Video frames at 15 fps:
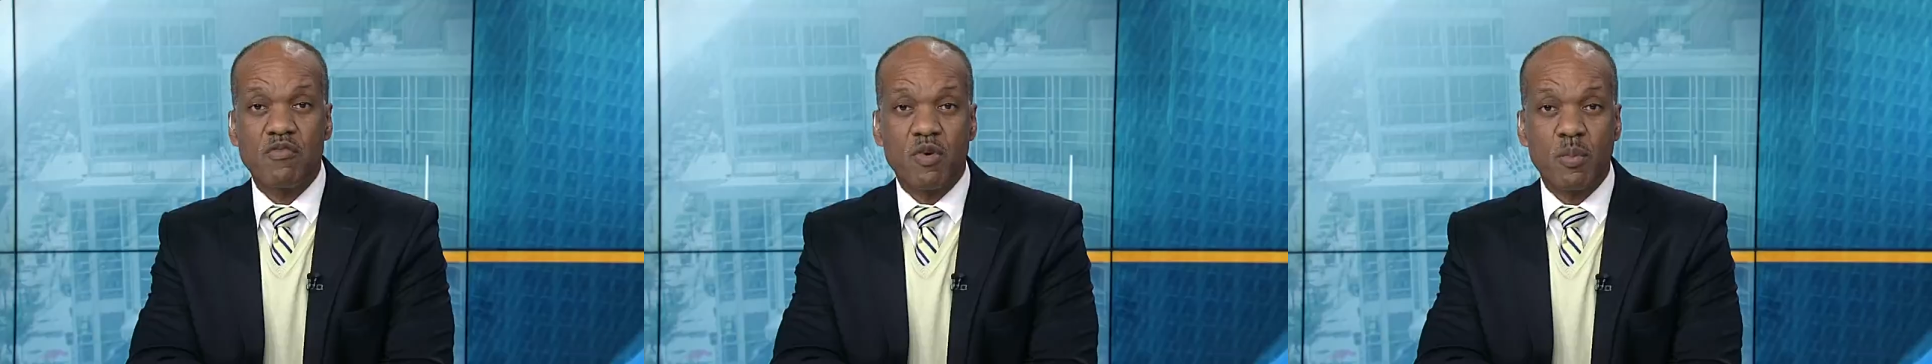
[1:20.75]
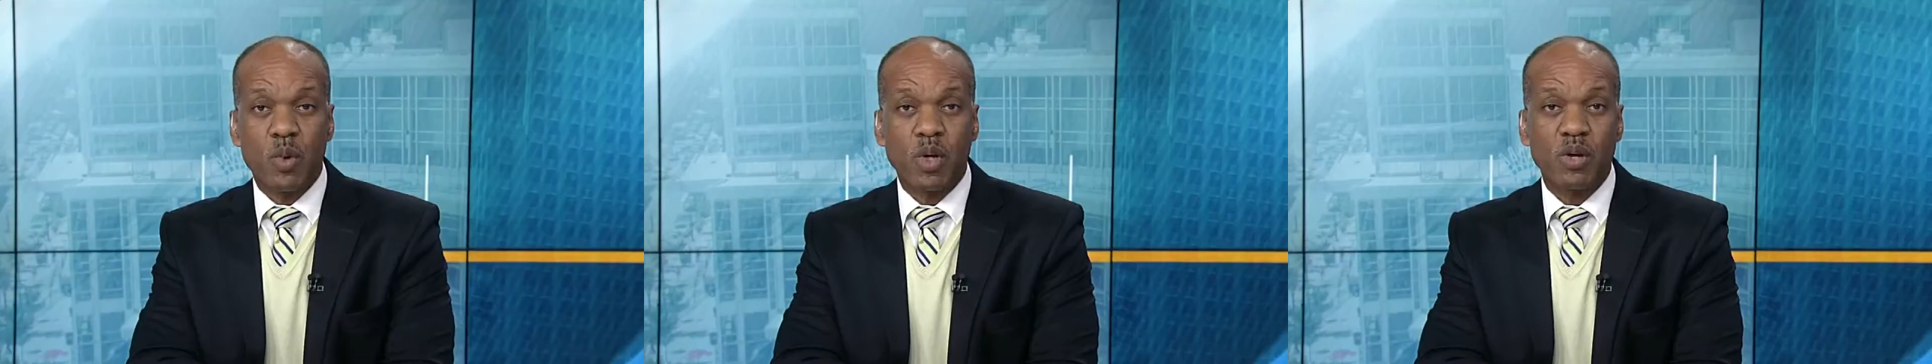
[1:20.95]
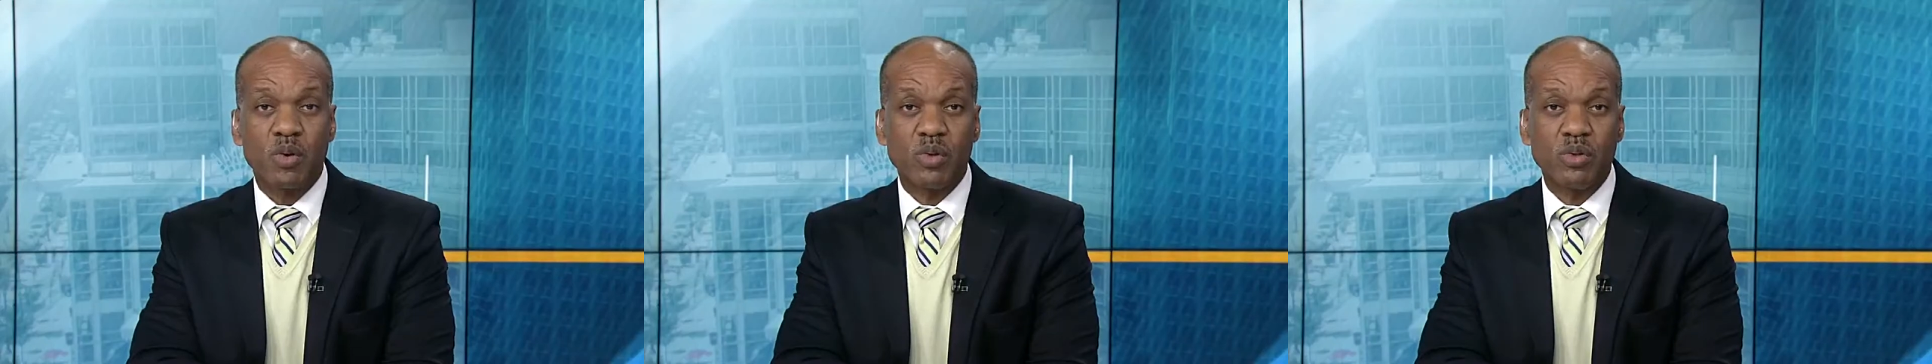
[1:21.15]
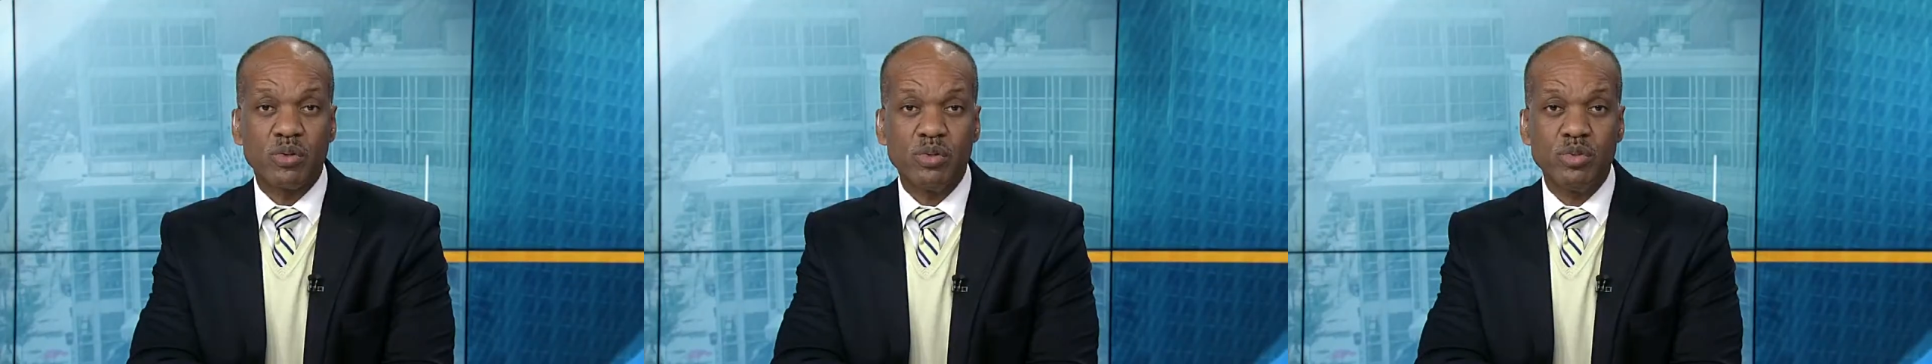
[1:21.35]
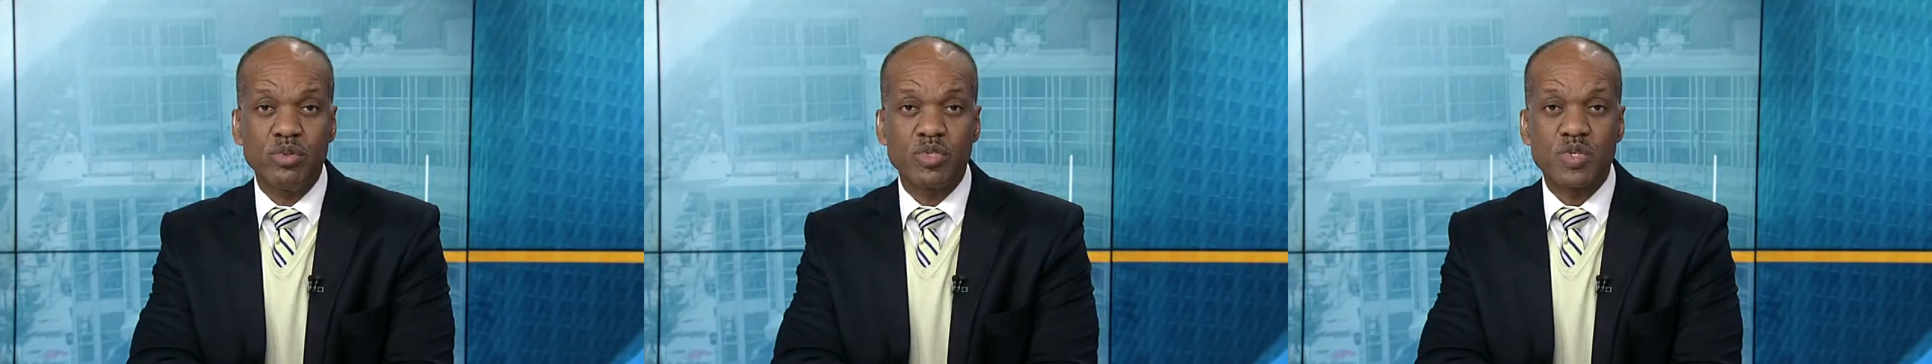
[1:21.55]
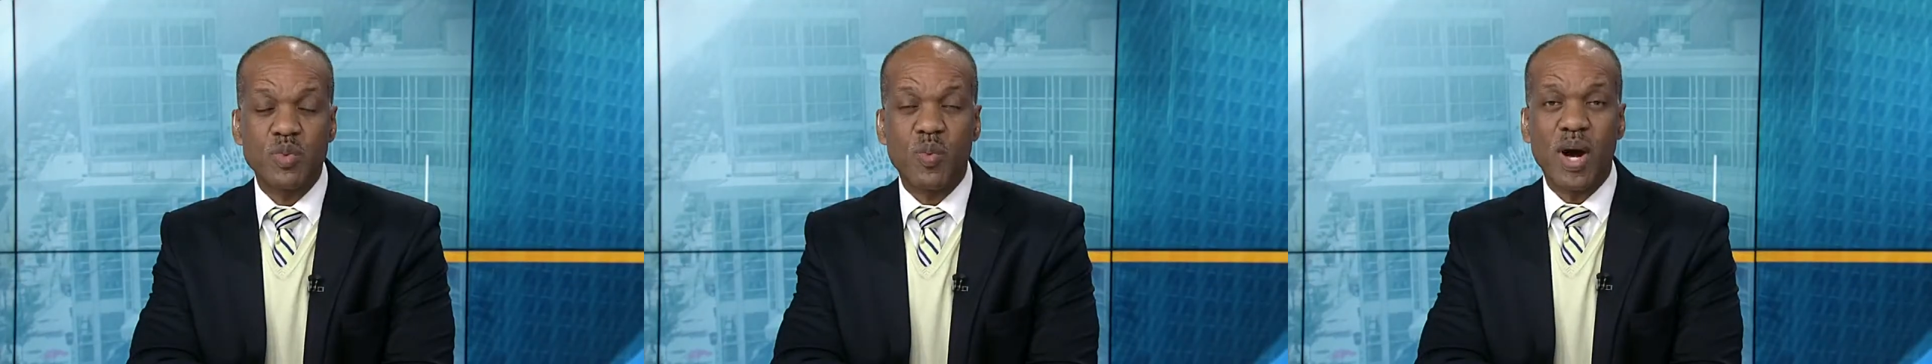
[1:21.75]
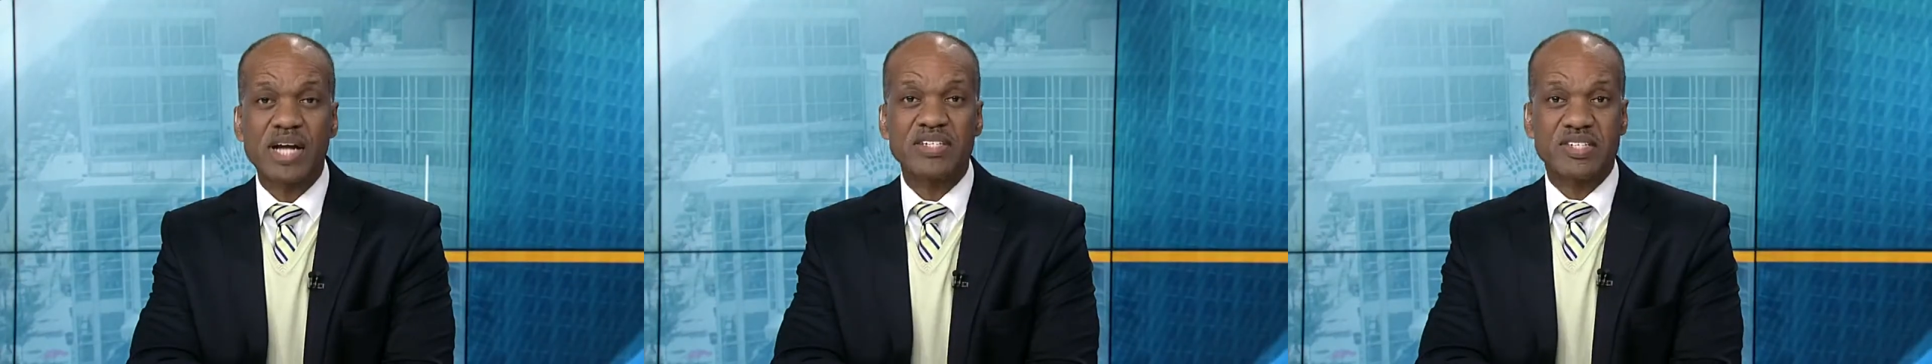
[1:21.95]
For more local news, watch